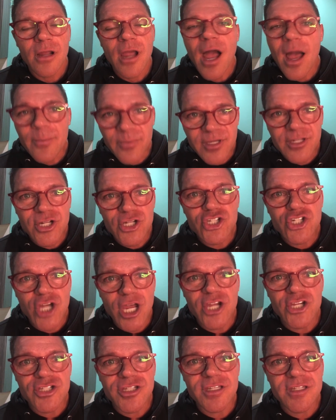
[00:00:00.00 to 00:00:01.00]
I'm going to
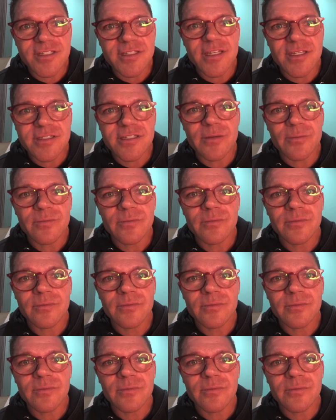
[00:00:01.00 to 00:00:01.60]
change the system.